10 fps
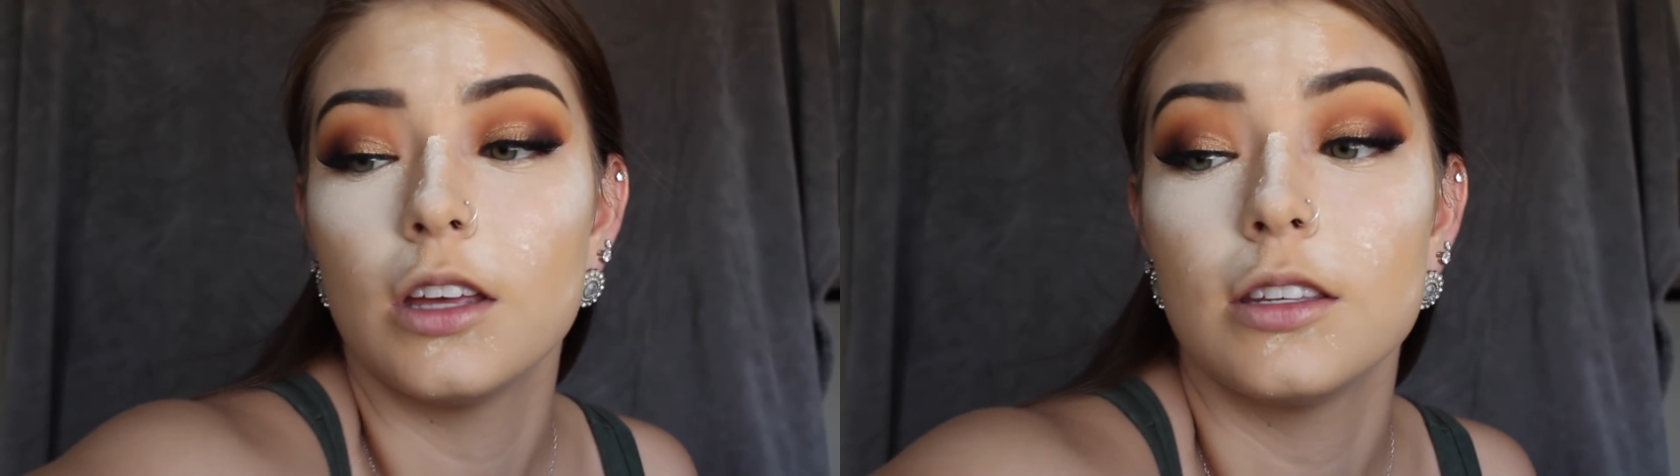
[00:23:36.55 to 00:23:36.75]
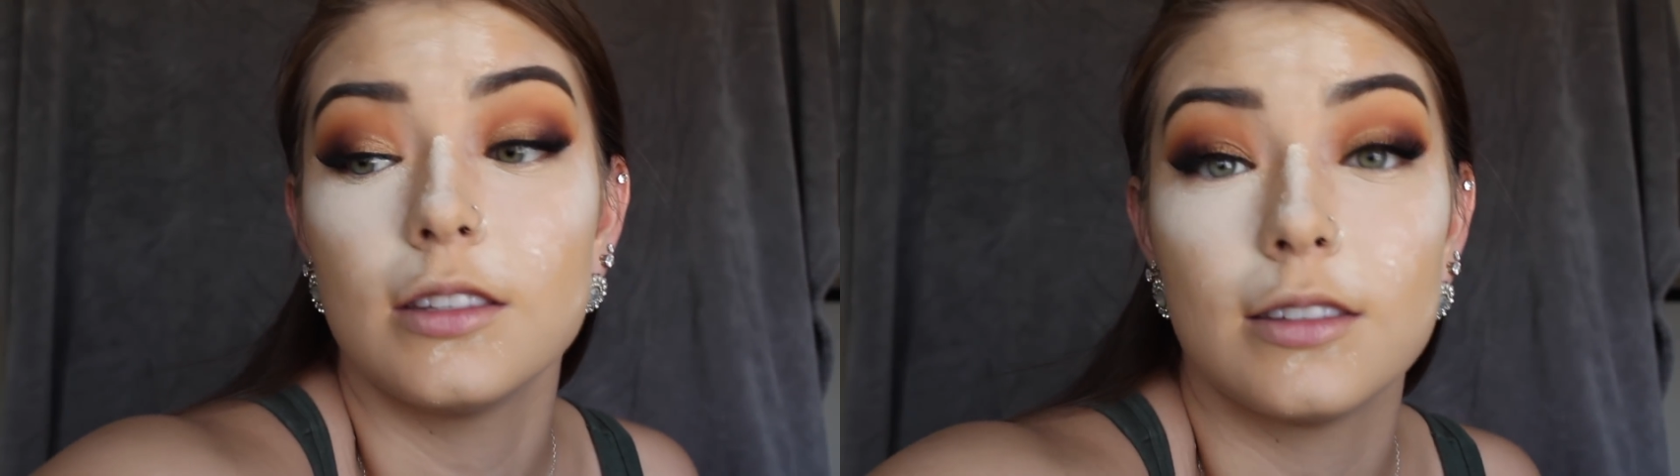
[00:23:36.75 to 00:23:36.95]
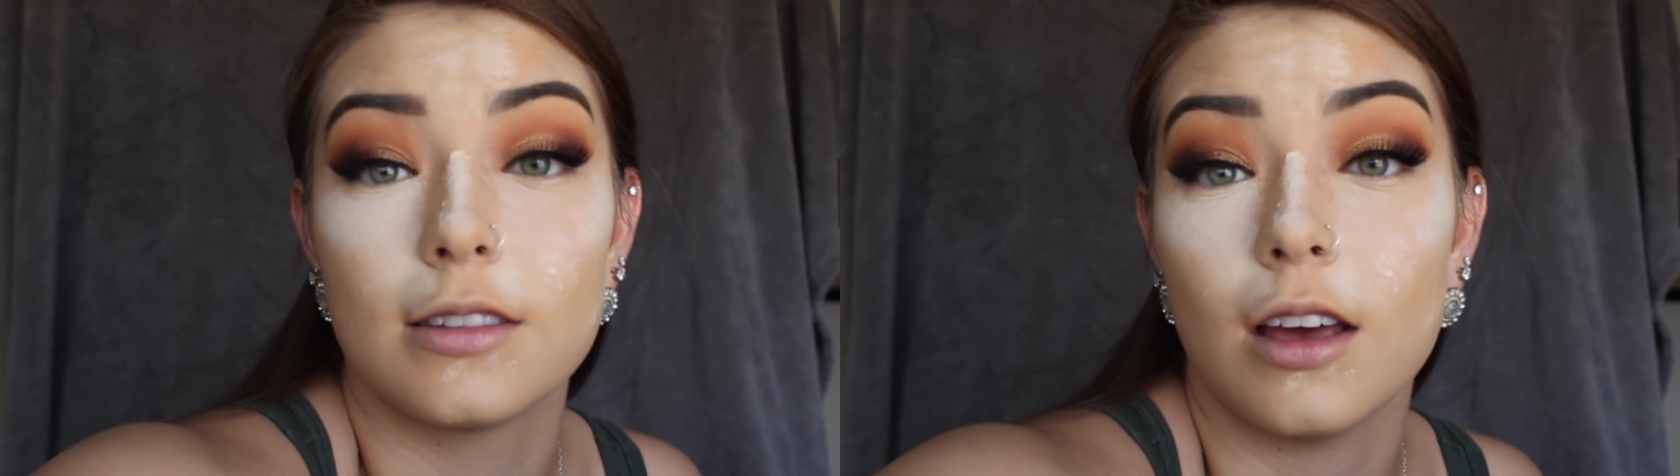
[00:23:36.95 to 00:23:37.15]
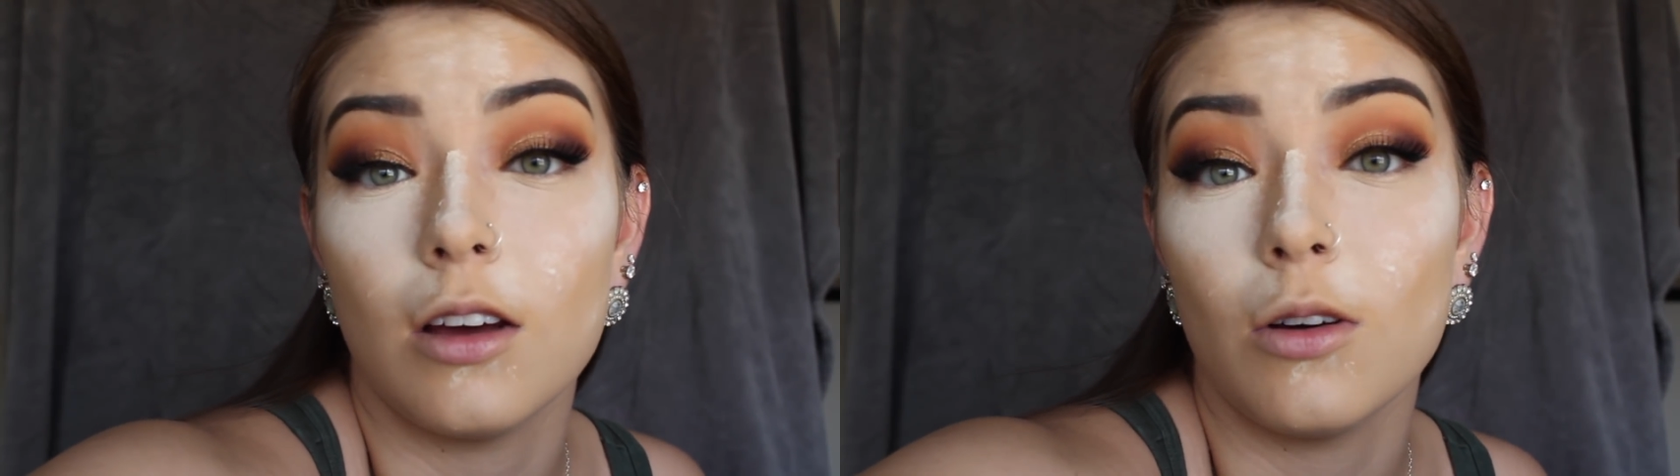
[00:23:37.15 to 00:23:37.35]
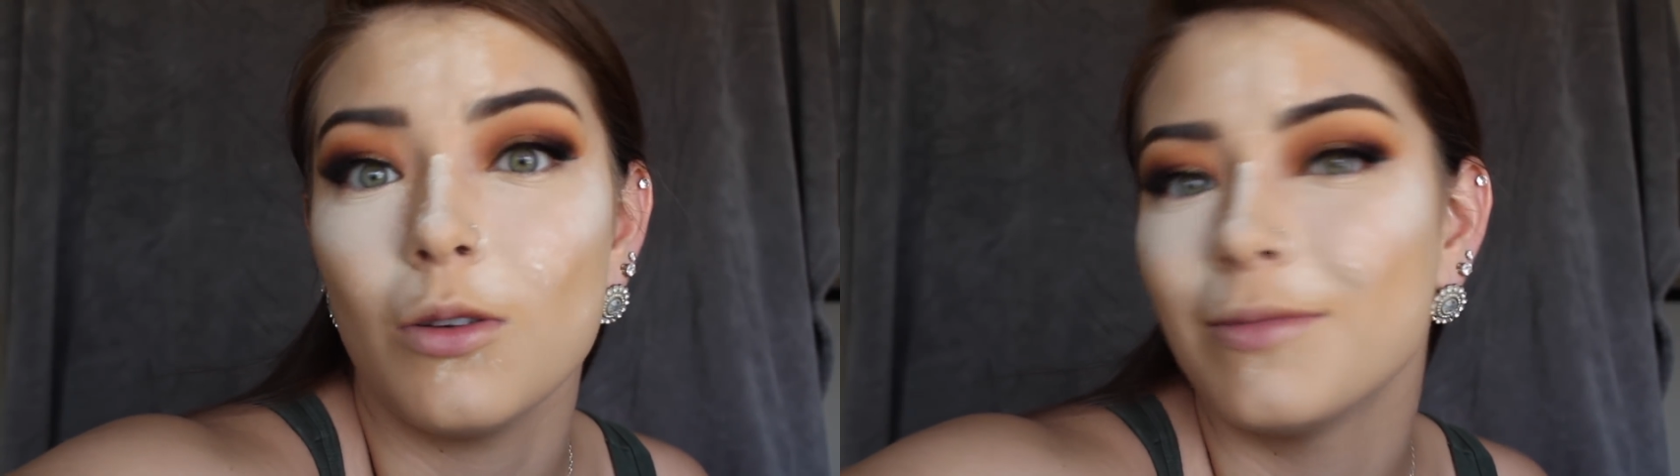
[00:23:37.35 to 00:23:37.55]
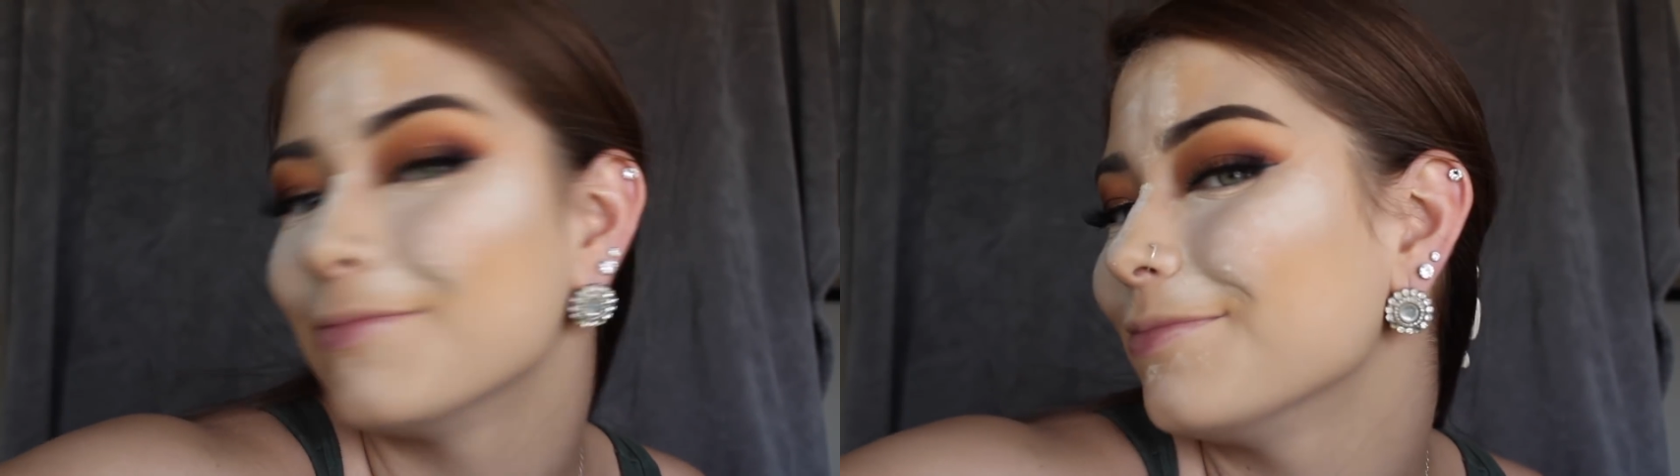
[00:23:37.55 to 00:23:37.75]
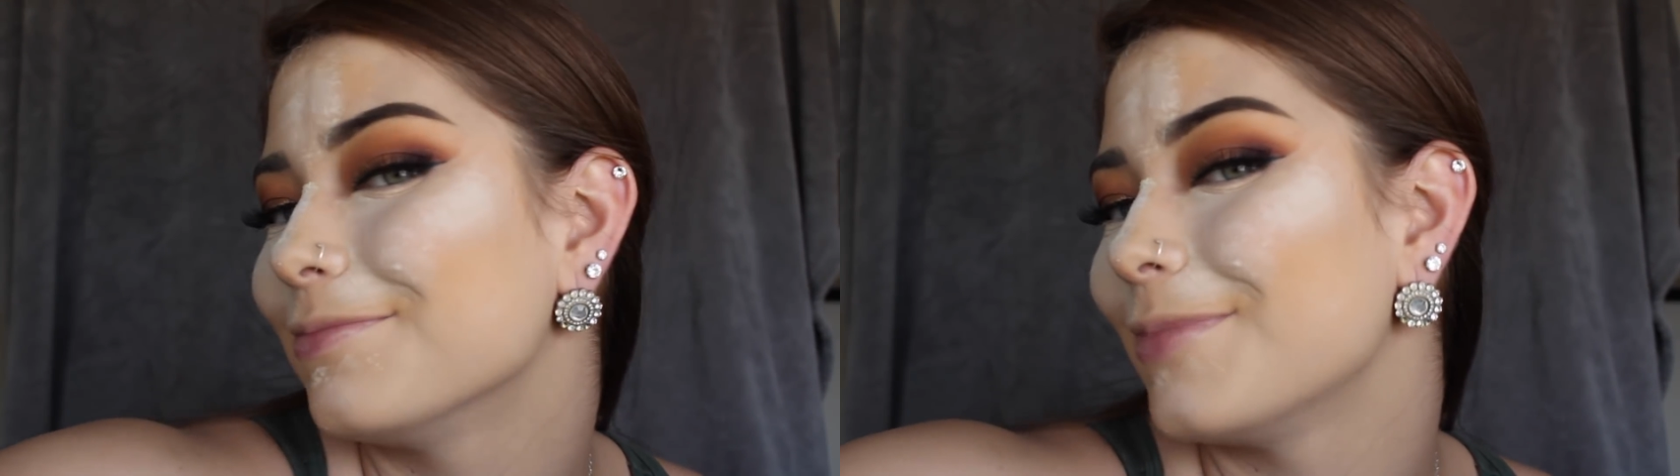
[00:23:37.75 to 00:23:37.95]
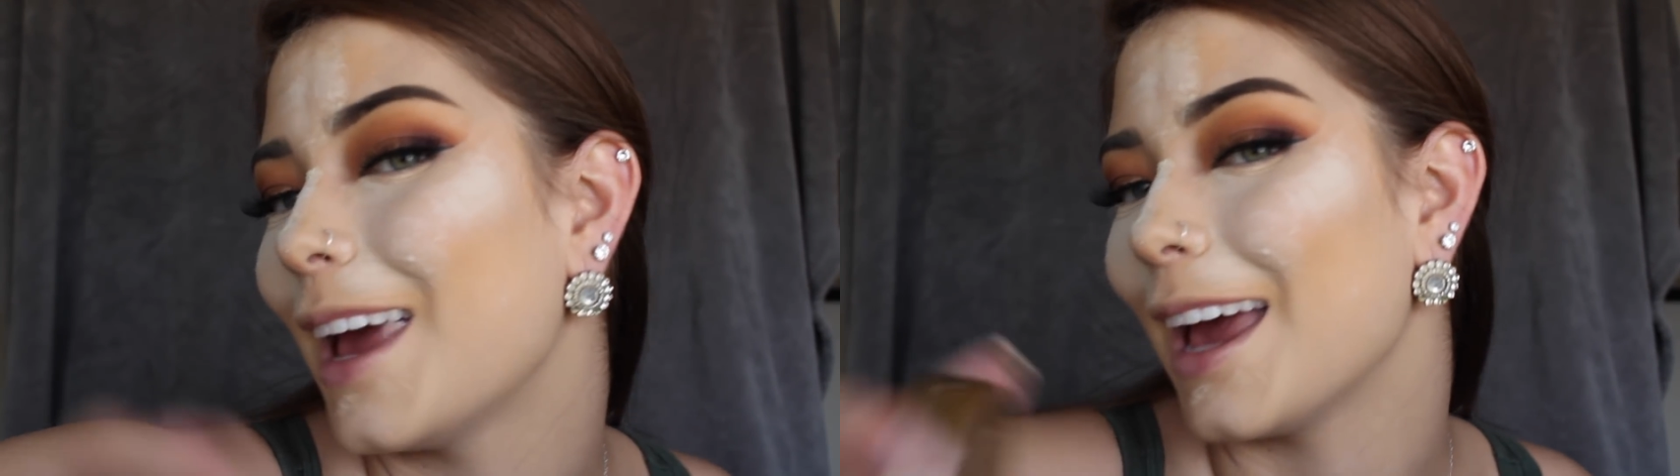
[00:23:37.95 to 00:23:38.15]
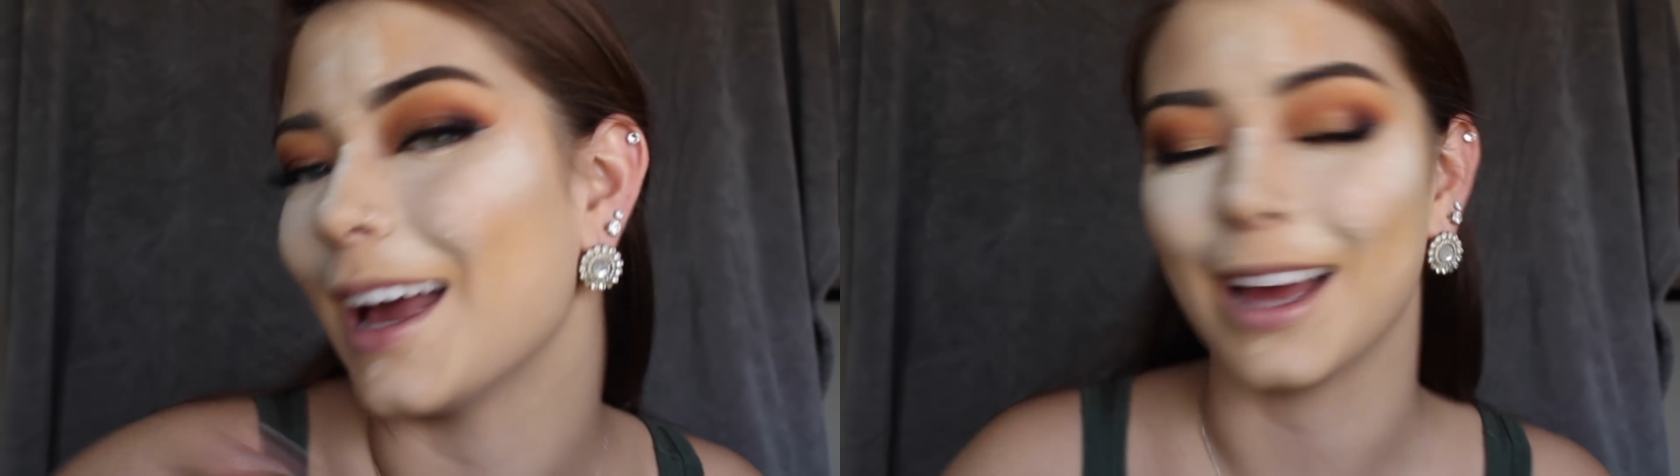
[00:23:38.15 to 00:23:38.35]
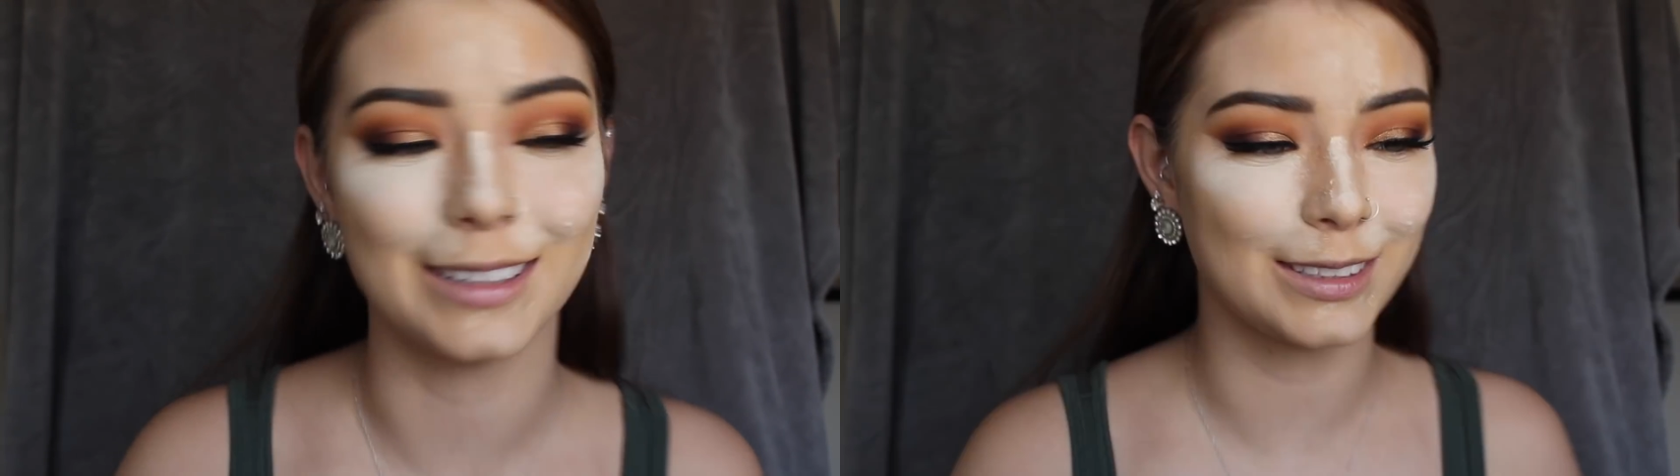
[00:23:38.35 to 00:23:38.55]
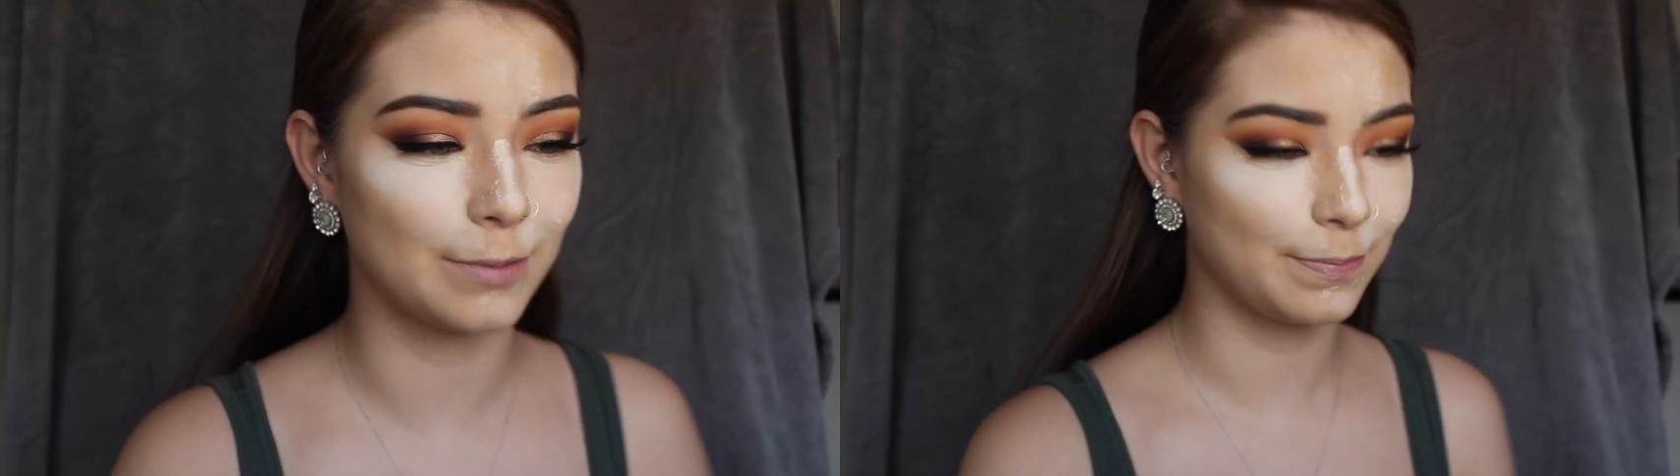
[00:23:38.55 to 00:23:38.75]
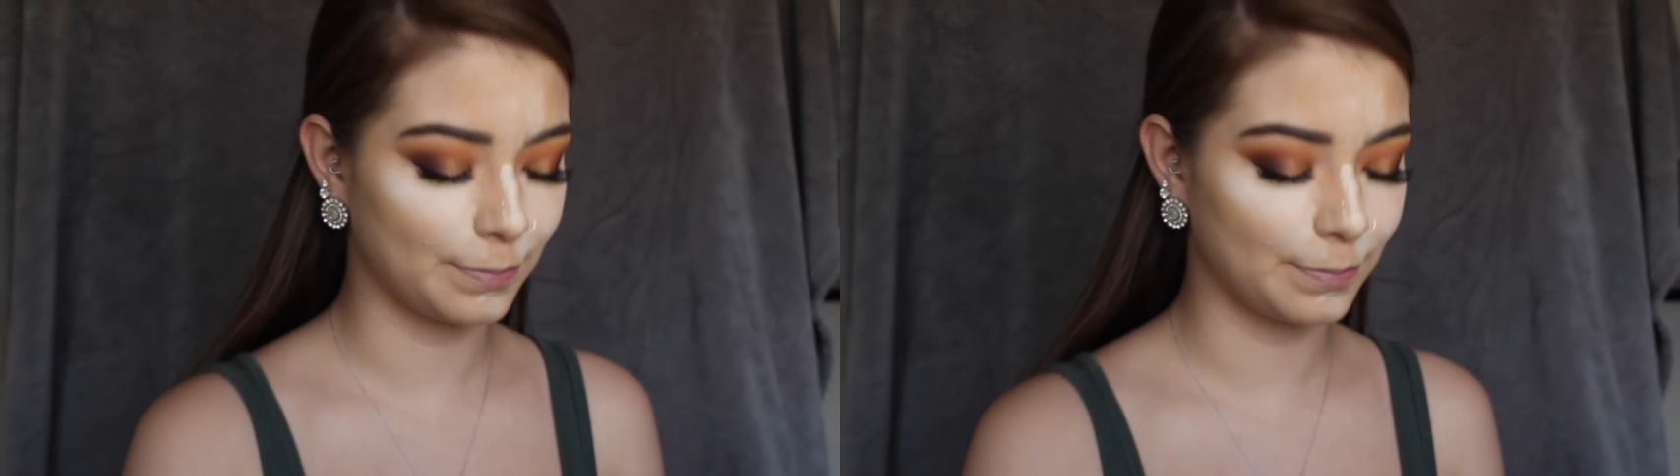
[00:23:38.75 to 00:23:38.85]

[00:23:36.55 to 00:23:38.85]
So, hey guys.